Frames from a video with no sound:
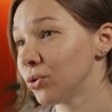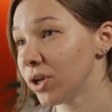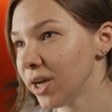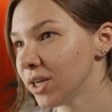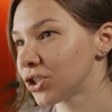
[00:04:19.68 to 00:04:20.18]

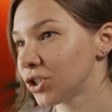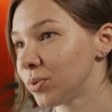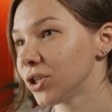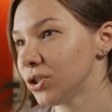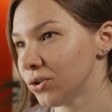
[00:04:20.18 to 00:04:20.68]
the master
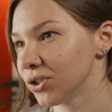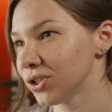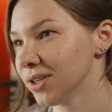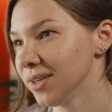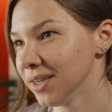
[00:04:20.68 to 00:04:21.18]
told me at that
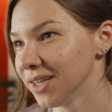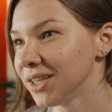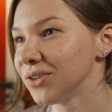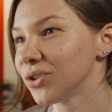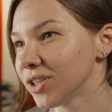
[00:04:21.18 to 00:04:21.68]
time,
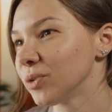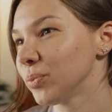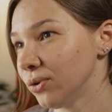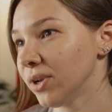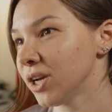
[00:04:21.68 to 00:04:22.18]
do
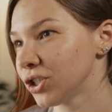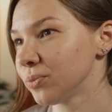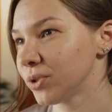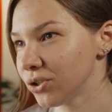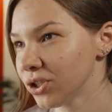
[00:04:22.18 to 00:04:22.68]
what you need to
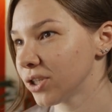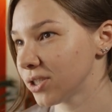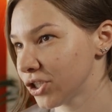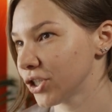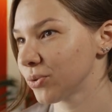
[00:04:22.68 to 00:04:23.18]
do and
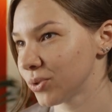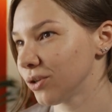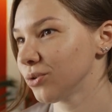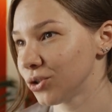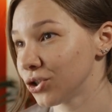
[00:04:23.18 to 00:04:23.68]
come back.
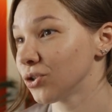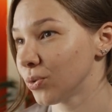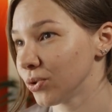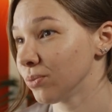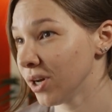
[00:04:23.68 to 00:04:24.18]

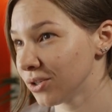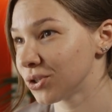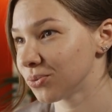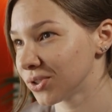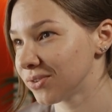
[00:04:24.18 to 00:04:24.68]
I now
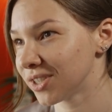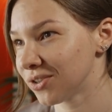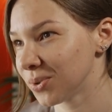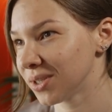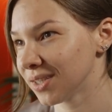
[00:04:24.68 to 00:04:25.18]
clearly
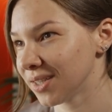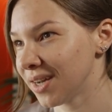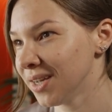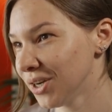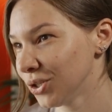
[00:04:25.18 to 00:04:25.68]
understand what he was
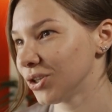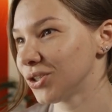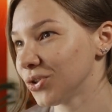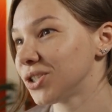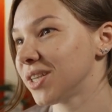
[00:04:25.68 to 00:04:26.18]
telling me
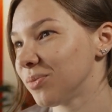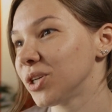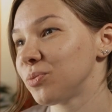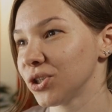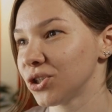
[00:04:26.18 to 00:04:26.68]
back then.
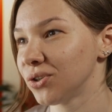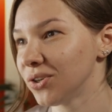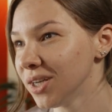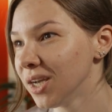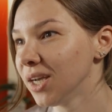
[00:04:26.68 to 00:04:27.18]

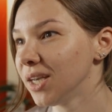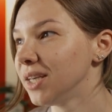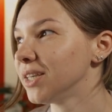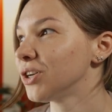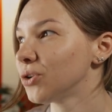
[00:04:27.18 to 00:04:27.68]

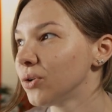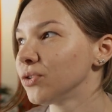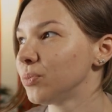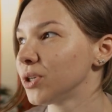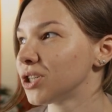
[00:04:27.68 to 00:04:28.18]
Seven years
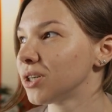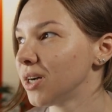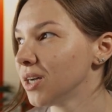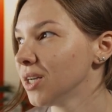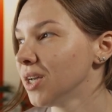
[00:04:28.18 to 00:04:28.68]
have passed,
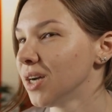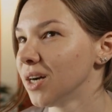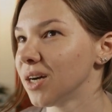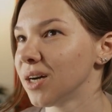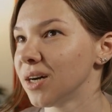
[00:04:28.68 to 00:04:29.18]

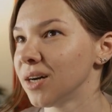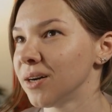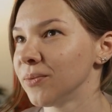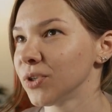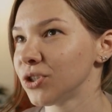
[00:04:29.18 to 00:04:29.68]
and I came here
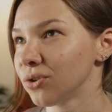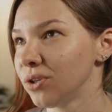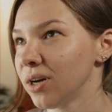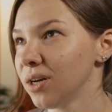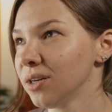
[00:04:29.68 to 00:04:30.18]
because people
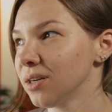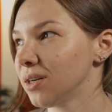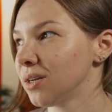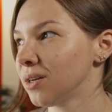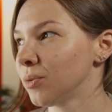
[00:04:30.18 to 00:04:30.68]
started
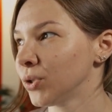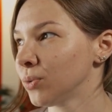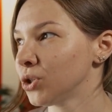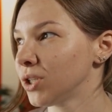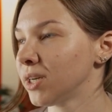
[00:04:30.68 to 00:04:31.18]
coming to me
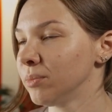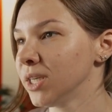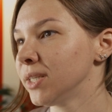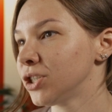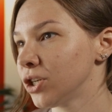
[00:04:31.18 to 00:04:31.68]
looking for
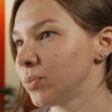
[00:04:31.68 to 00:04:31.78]
more.